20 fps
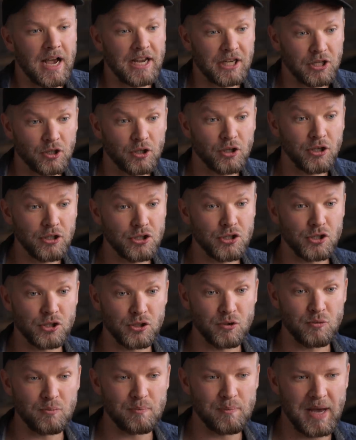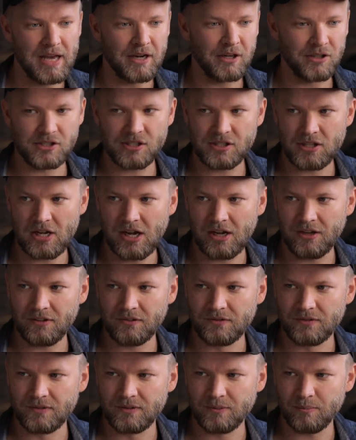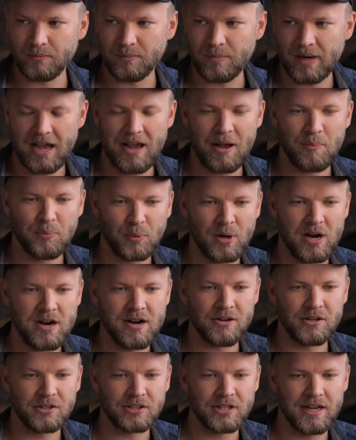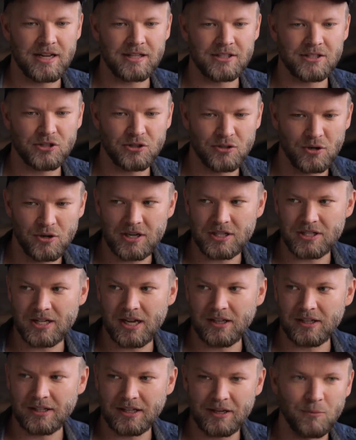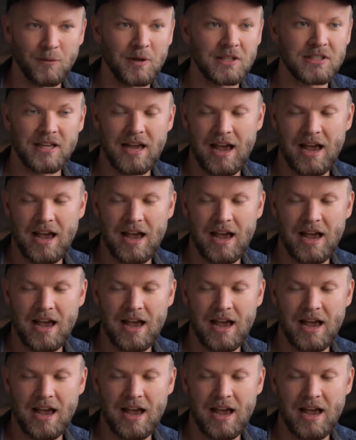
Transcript: I could shoot better stuff, but I prioritize storytelling and what's